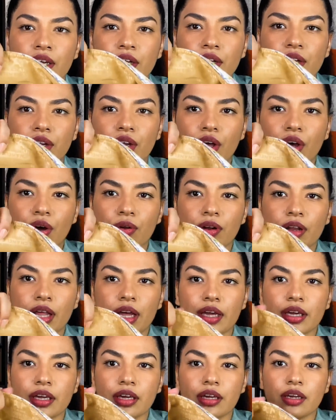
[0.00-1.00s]
you know,
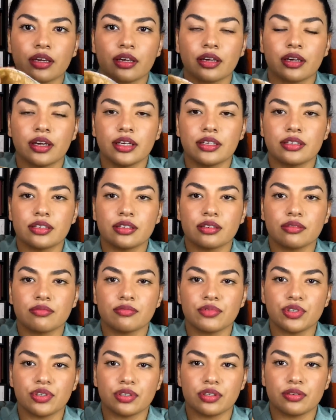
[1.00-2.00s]
like it's
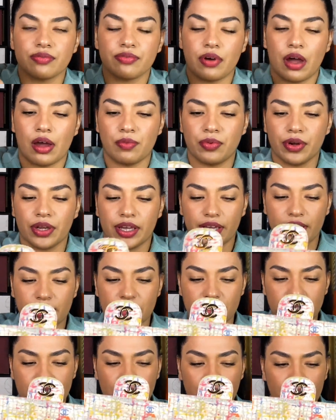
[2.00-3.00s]
just fabric
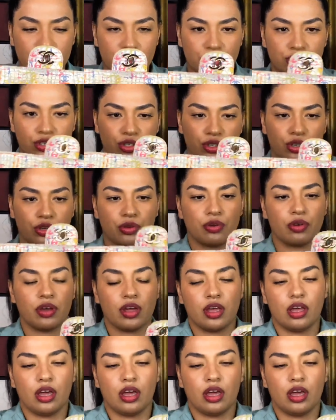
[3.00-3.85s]
inside too